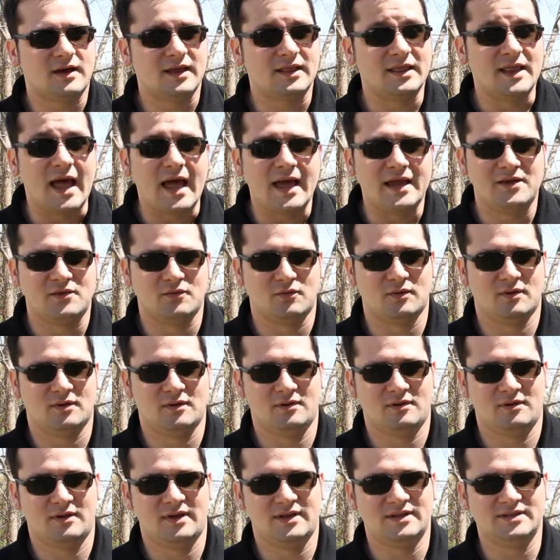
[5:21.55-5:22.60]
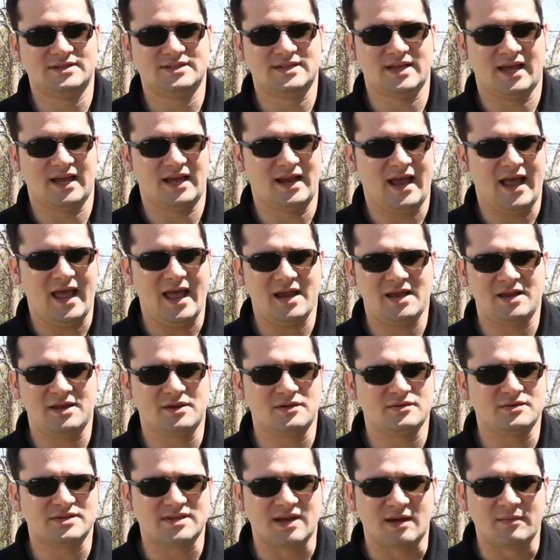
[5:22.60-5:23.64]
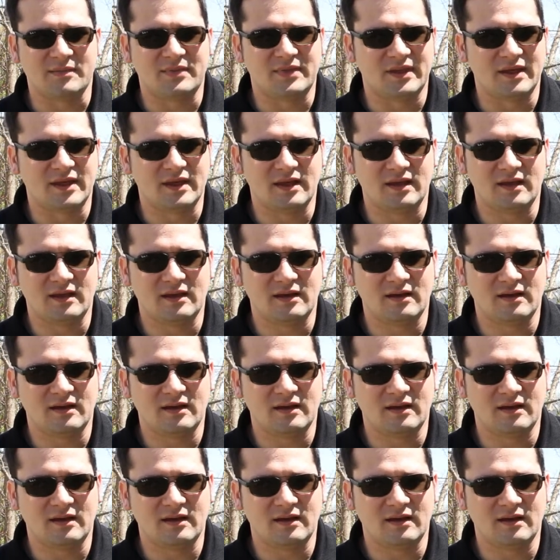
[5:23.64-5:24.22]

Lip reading: I lied to her and said I had to do something.